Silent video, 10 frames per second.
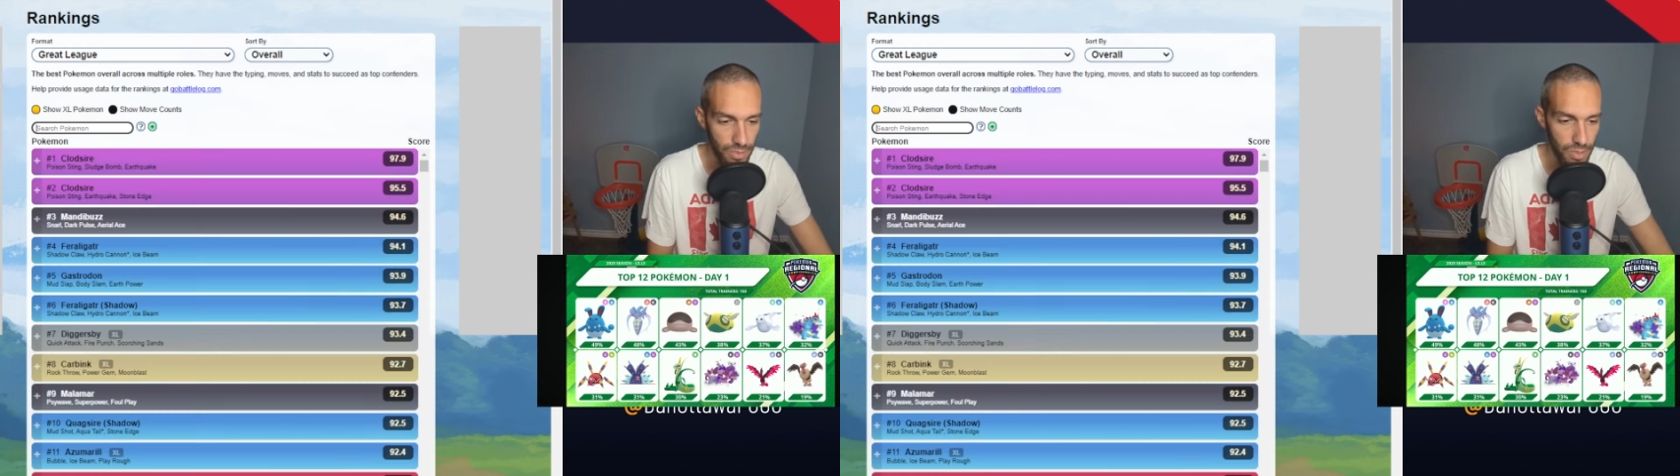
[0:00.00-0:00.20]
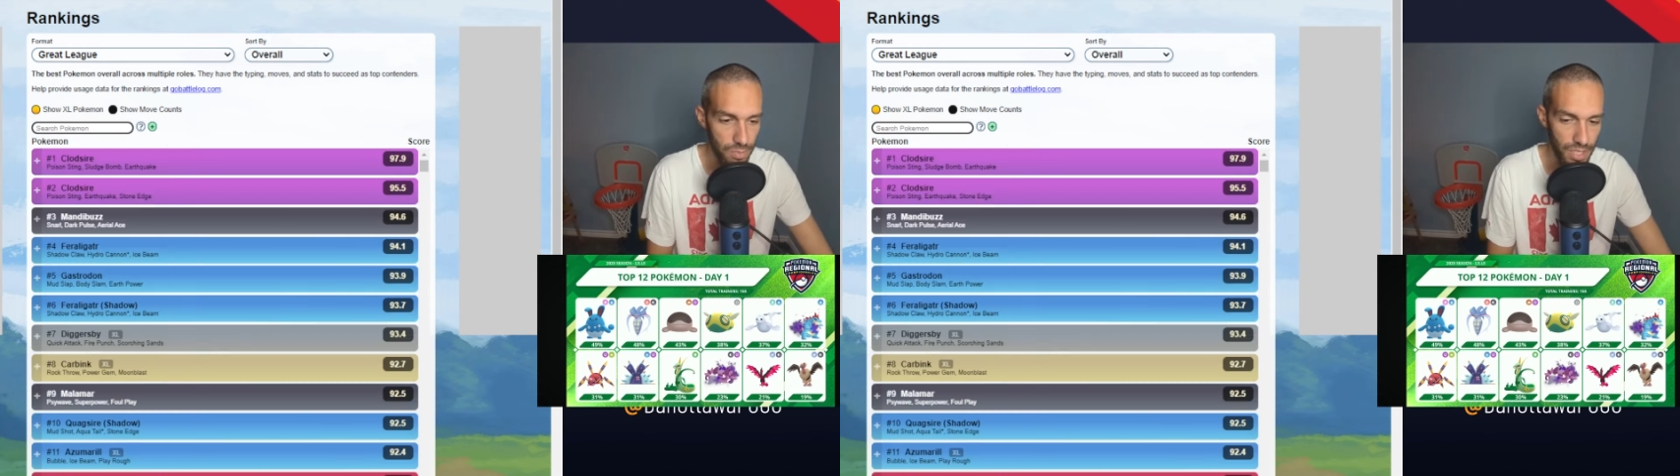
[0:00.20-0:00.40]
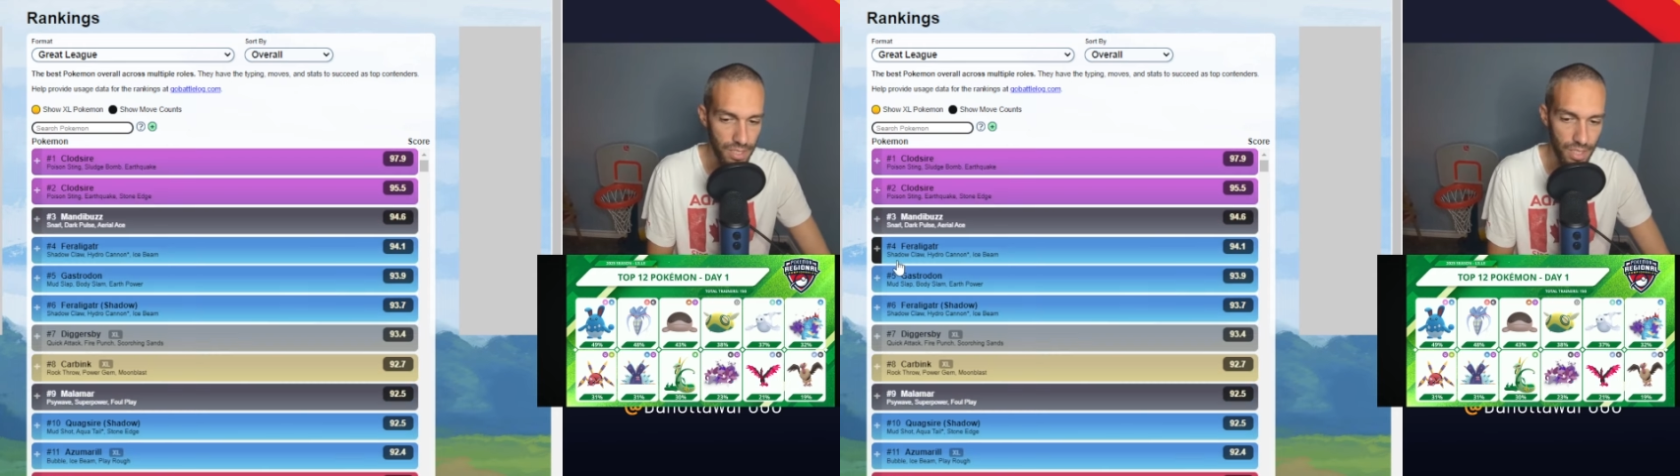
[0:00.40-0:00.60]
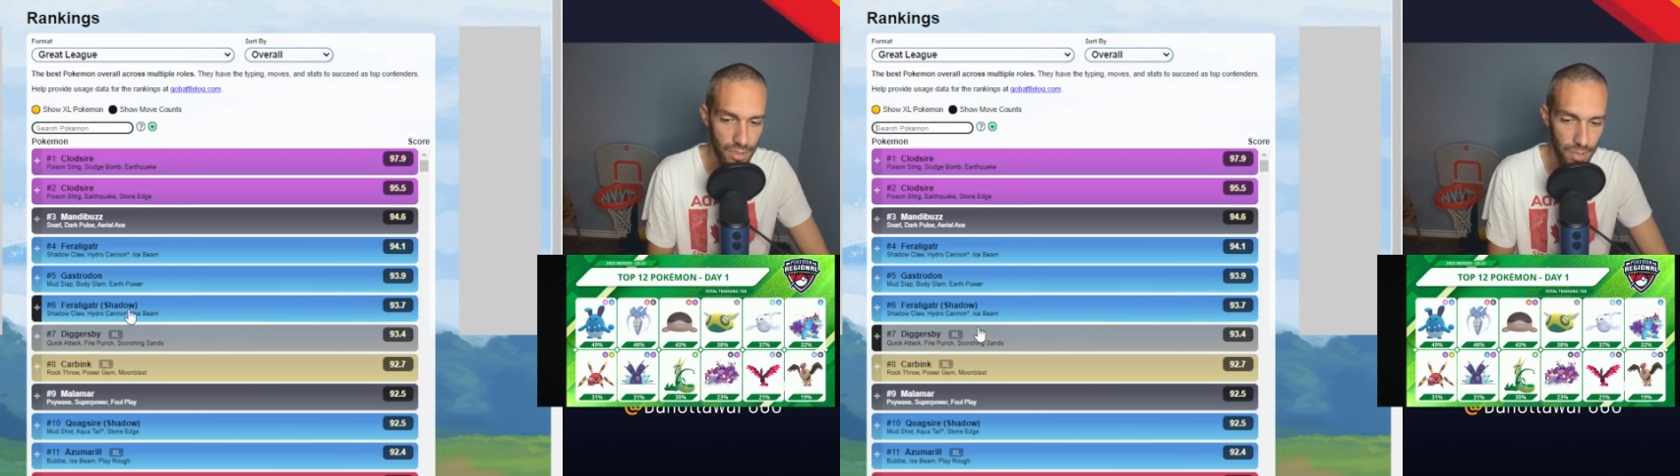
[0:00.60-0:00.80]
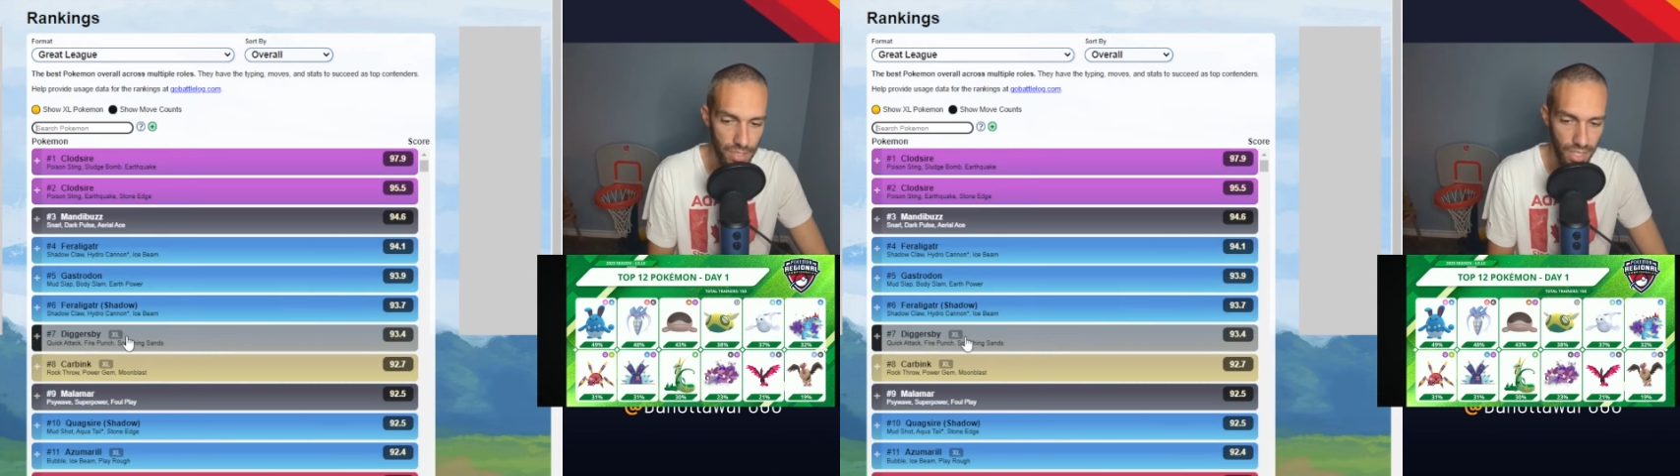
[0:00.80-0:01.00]
which makes
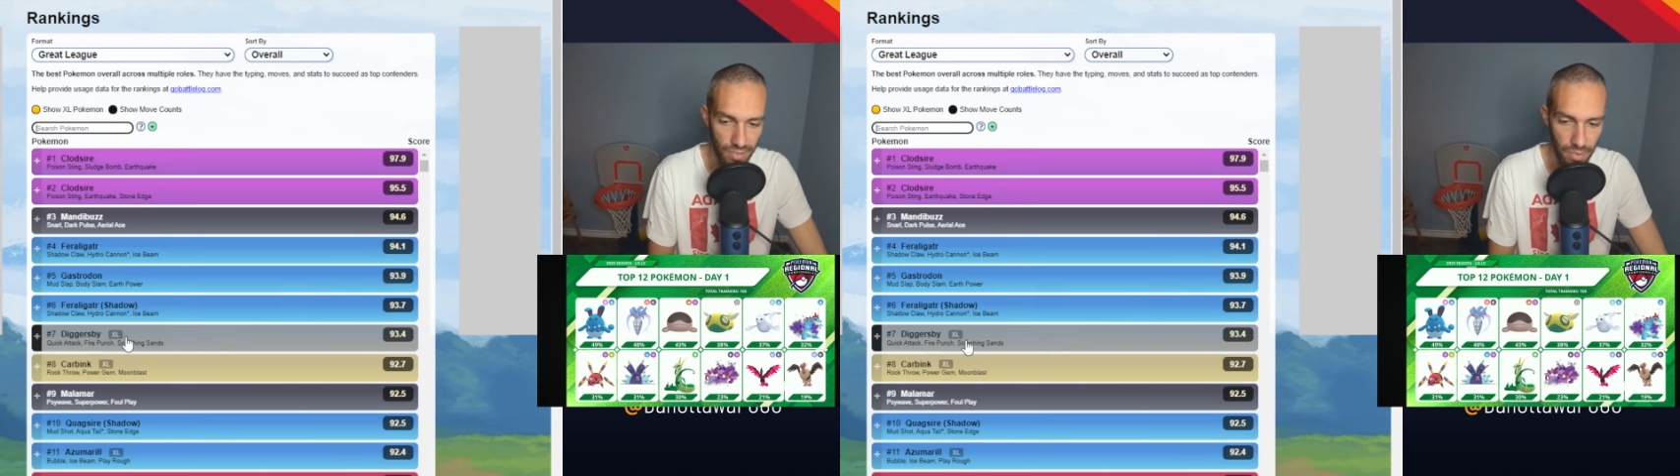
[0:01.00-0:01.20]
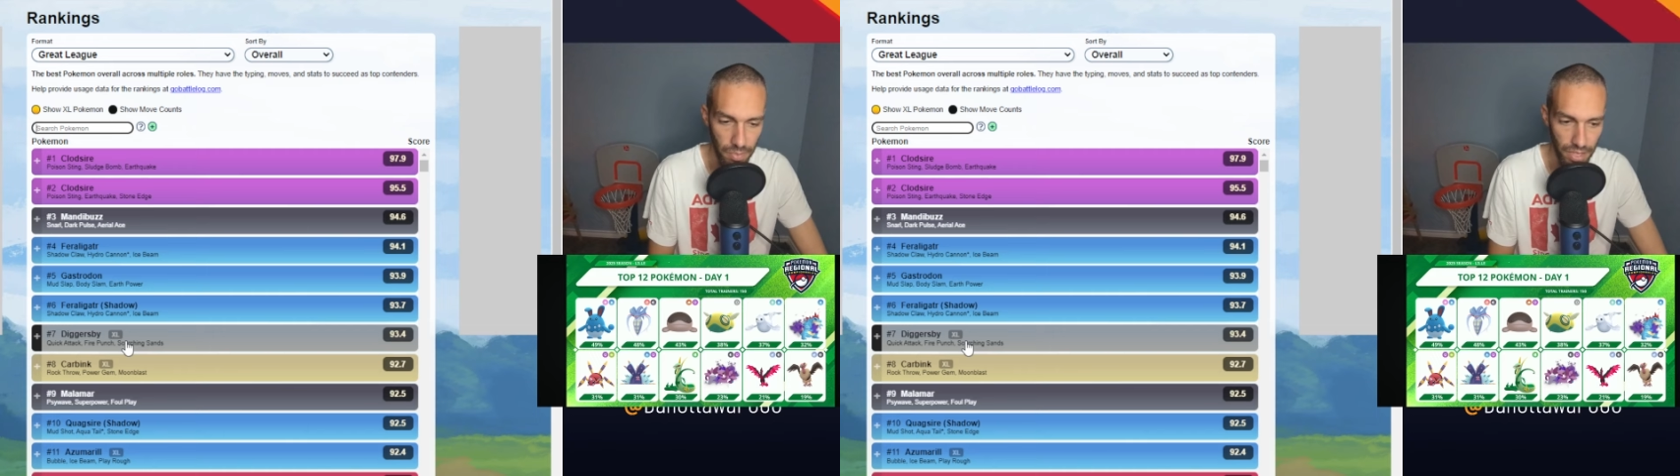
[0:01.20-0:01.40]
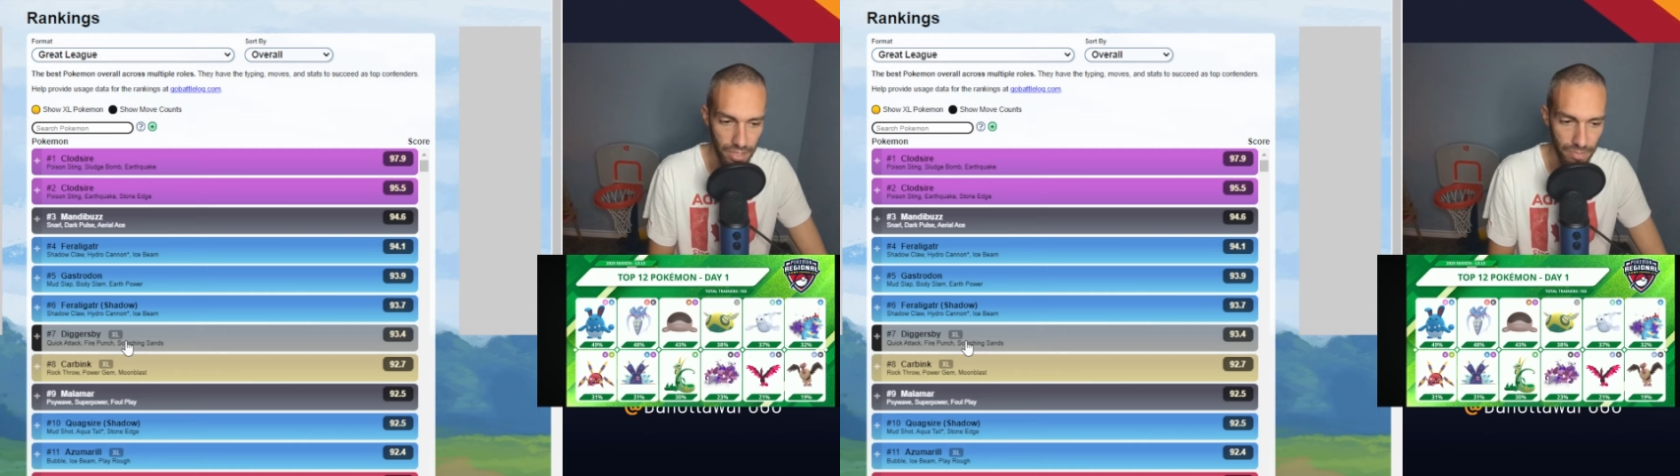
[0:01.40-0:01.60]
Dunsparce even better.